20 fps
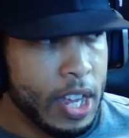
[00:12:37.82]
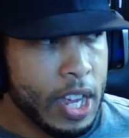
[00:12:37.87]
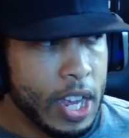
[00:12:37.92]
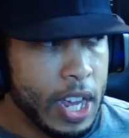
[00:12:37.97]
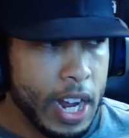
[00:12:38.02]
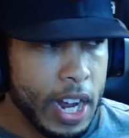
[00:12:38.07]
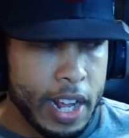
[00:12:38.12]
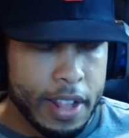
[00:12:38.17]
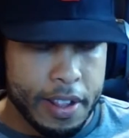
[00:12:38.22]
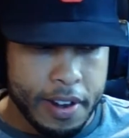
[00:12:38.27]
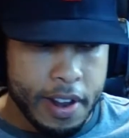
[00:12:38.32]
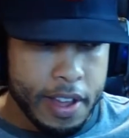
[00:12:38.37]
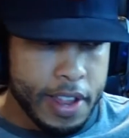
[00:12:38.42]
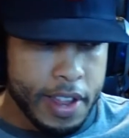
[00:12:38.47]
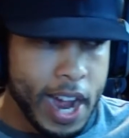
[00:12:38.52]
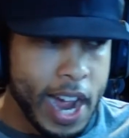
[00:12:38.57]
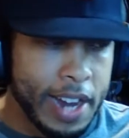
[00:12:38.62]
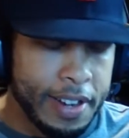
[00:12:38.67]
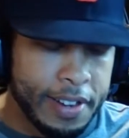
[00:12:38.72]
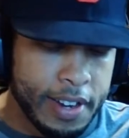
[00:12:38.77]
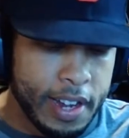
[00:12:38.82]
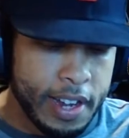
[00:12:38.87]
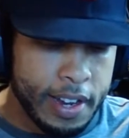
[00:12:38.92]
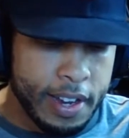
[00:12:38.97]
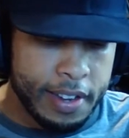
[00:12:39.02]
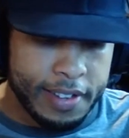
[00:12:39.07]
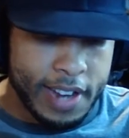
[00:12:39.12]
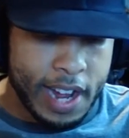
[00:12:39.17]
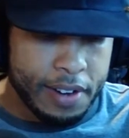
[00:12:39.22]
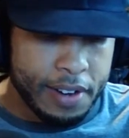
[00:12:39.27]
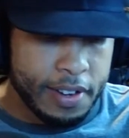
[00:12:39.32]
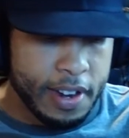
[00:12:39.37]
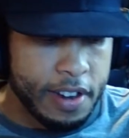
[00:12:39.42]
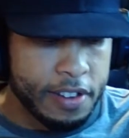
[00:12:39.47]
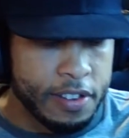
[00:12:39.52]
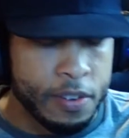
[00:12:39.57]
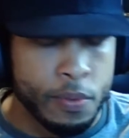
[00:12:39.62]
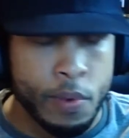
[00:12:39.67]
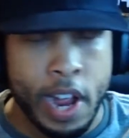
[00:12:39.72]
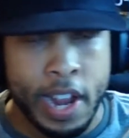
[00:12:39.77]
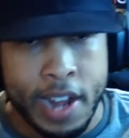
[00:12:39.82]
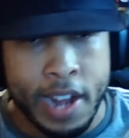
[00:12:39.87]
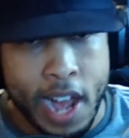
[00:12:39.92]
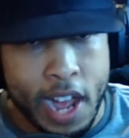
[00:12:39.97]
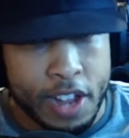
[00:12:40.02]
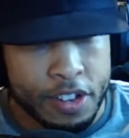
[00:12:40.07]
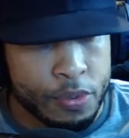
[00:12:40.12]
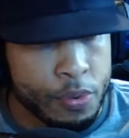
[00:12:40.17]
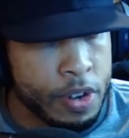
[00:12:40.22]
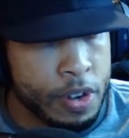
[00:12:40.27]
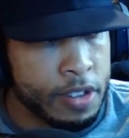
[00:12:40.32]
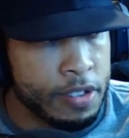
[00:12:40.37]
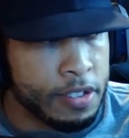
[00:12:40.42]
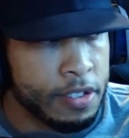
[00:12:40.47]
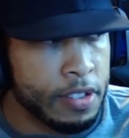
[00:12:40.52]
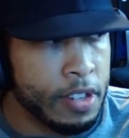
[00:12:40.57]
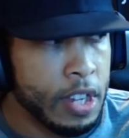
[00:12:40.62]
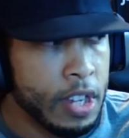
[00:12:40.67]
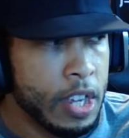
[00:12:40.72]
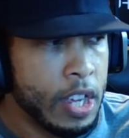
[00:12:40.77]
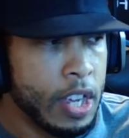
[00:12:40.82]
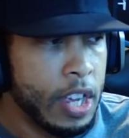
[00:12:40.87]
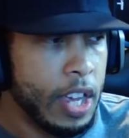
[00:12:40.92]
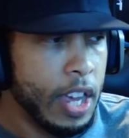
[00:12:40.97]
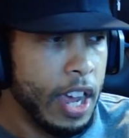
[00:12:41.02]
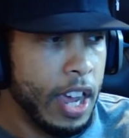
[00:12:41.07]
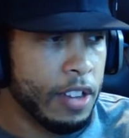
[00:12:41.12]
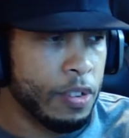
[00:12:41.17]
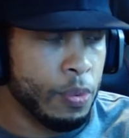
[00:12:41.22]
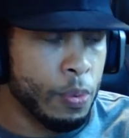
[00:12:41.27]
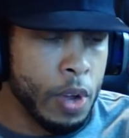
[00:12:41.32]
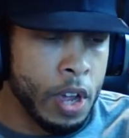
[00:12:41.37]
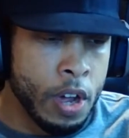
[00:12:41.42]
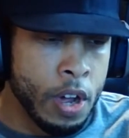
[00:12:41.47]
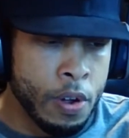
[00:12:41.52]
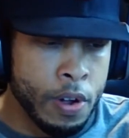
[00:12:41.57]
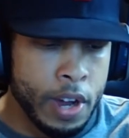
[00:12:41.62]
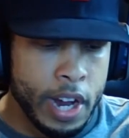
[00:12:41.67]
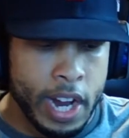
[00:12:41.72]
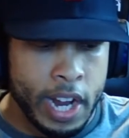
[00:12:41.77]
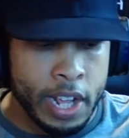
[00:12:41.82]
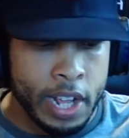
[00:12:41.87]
And another idea that's out there is a rhinoceros as well, and